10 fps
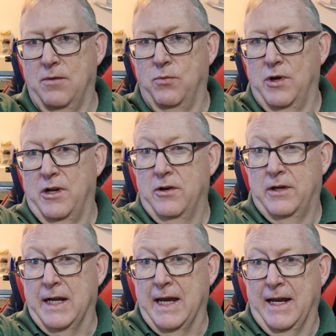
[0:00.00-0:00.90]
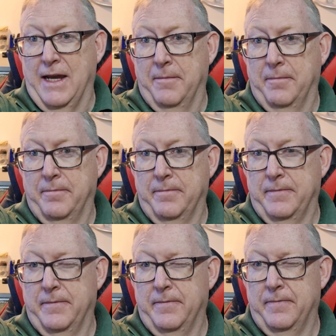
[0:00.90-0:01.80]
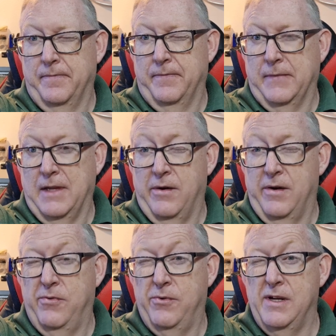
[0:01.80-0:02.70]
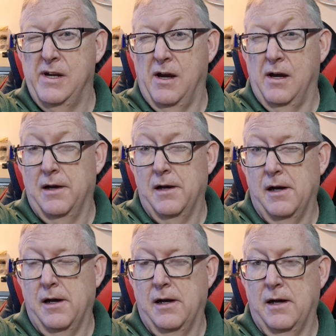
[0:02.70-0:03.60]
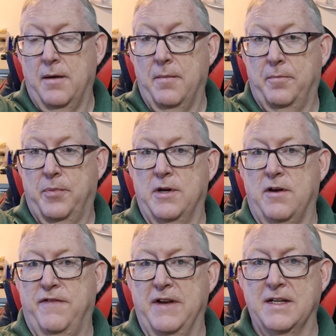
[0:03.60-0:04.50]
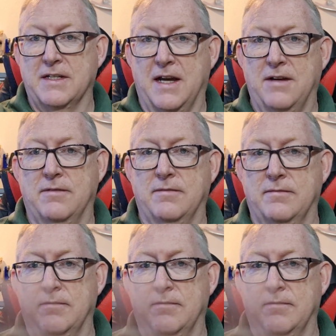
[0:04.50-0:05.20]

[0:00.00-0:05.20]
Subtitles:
we're looking at it. Now if we put our fingers out,